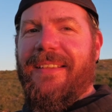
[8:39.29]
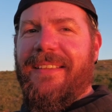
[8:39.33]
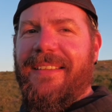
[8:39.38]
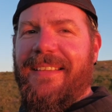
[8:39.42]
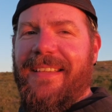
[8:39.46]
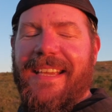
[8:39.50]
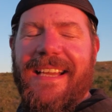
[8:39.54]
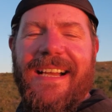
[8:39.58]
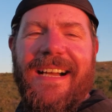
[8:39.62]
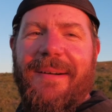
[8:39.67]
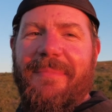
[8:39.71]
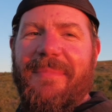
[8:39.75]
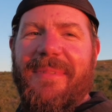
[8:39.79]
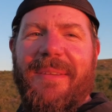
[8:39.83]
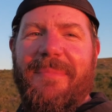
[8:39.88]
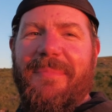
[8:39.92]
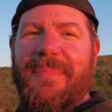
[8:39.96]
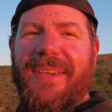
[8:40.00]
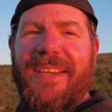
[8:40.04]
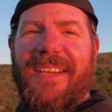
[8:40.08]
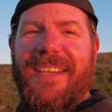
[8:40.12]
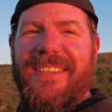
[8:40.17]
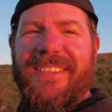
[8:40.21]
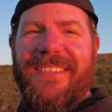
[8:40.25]
you can't be
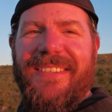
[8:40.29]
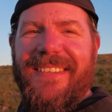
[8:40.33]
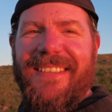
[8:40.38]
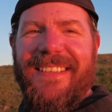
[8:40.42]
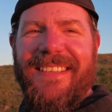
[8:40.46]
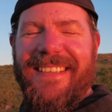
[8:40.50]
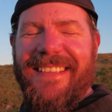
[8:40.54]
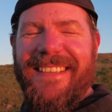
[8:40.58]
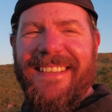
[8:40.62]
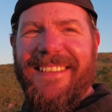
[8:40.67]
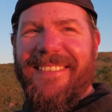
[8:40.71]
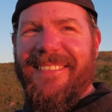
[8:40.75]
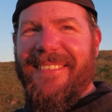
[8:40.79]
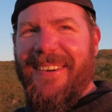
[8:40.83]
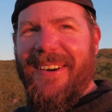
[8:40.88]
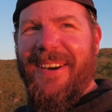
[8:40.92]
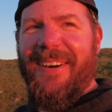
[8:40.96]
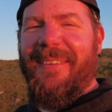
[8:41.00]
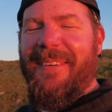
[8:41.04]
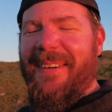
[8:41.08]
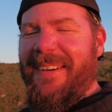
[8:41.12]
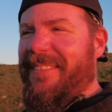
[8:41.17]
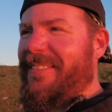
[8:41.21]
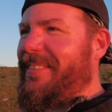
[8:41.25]
impatient.
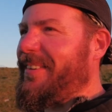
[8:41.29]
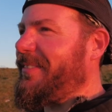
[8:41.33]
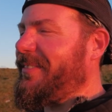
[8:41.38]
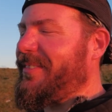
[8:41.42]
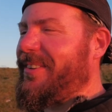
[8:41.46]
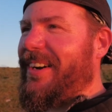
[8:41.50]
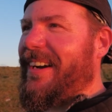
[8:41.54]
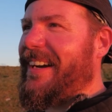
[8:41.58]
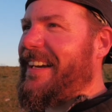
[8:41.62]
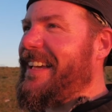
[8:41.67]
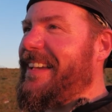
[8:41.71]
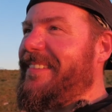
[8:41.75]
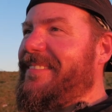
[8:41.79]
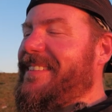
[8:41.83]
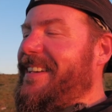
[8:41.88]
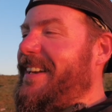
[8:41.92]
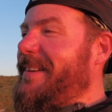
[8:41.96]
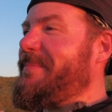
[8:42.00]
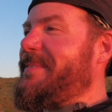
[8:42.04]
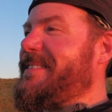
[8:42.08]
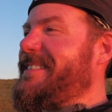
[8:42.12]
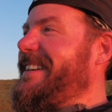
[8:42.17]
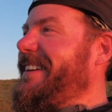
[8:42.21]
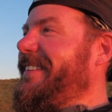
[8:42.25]
I keep
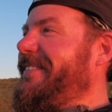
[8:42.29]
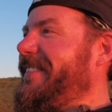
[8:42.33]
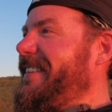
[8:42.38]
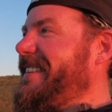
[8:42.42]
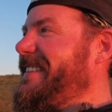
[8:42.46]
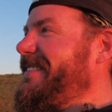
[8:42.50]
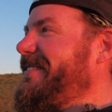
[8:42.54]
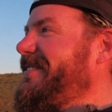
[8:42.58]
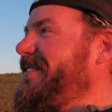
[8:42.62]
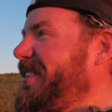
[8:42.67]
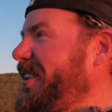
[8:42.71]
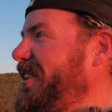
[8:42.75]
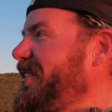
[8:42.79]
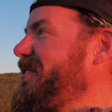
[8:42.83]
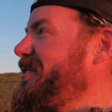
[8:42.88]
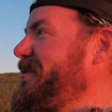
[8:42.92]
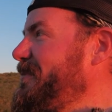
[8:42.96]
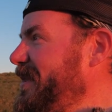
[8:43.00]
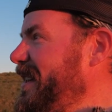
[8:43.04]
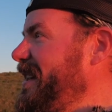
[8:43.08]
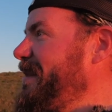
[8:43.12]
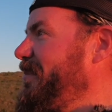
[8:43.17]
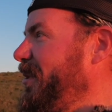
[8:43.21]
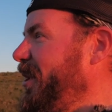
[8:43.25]
telling myself this. I've got to
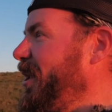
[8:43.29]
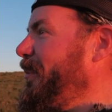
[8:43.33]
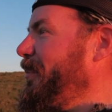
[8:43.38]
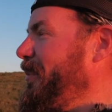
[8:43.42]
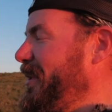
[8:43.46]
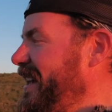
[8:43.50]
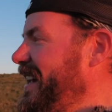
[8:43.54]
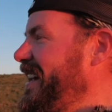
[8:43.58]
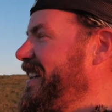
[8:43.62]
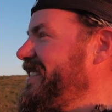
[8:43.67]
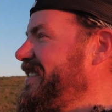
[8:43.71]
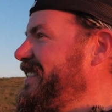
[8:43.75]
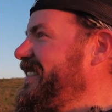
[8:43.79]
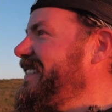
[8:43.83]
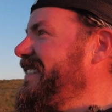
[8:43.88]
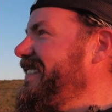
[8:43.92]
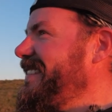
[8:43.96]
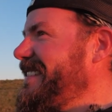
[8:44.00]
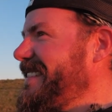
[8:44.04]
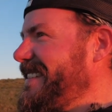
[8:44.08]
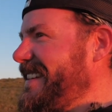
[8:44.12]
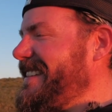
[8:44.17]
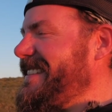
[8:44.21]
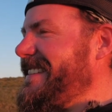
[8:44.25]
be more patient.
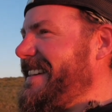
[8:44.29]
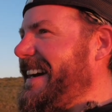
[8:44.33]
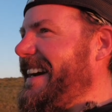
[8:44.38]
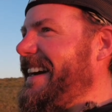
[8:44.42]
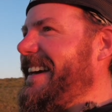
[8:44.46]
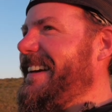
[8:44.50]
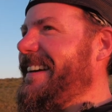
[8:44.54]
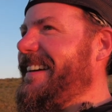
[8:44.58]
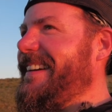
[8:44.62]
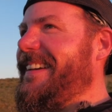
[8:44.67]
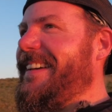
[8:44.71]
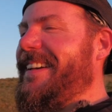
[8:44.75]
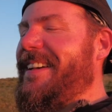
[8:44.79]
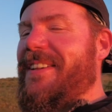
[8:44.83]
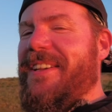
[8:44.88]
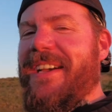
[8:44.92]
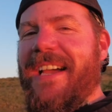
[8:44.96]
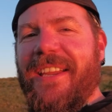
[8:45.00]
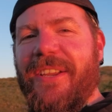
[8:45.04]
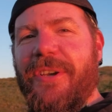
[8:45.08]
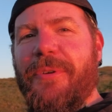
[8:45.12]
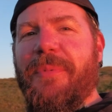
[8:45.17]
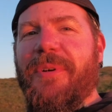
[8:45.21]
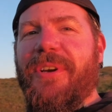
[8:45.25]
Sit tight. I
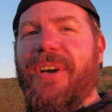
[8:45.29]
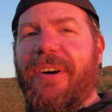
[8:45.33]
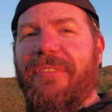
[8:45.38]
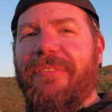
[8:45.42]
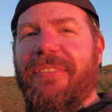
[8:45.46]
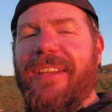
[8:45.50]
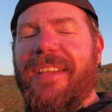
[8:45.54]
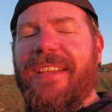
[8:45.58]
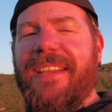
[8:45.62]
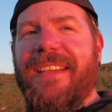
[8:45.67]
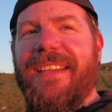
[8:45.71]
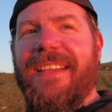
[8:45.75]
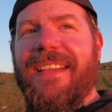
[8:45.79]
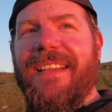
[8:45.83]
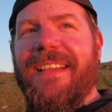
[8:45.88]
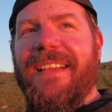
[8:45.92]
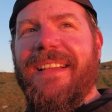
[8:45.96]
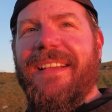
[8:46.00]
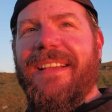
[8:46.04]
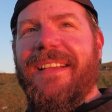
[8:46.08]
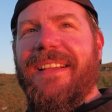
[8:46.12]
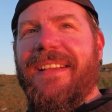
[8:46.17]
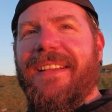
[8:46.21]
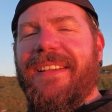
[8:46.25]
had a cup of coffee,
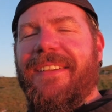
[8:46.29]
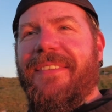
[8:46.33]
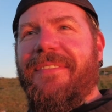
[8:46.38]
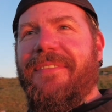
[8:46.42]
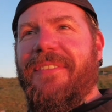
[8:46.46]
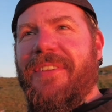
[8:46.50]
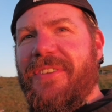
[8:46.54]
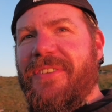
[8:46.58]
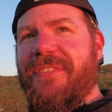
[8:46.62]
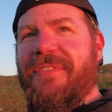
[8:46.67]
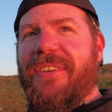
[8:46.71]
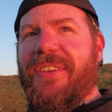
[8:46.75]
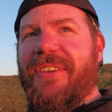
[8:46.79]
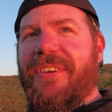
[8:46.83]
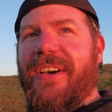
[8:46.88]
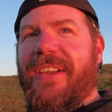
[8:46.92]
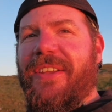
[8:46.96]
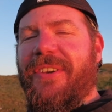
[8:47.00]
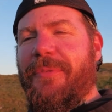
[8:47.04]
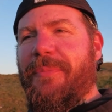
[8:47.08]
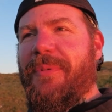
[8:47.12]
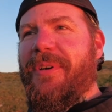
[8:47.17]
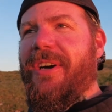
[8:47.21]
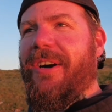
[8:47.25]
finished the video, I had a
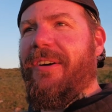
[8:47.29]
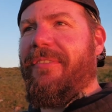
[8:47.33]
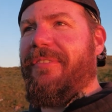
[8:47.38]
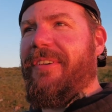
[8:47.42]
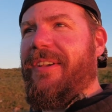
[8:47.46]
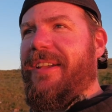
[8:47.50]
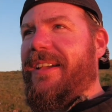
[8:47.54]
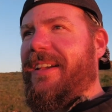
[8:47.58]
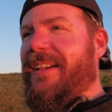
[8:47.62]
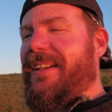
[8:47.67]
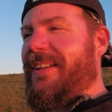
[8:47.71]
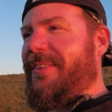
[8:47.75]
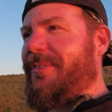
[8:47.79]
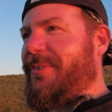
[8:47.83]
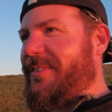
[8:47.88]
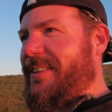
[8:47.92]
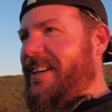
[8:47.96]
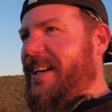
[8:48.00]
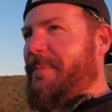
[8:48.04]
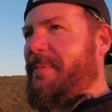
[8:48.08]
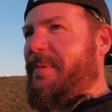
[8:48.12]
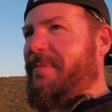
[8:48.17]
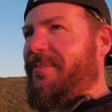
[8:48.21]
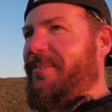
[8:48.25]
cup of coffee, looked
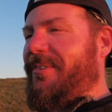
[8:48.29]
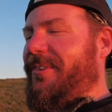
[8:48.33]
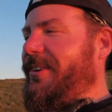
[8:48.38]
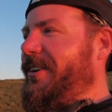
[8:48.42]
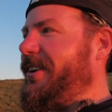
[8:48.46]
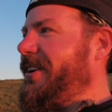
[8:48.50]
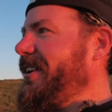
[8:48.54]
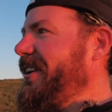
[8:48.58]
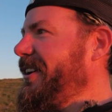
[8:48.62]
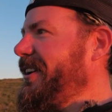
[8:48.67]
down at my phone,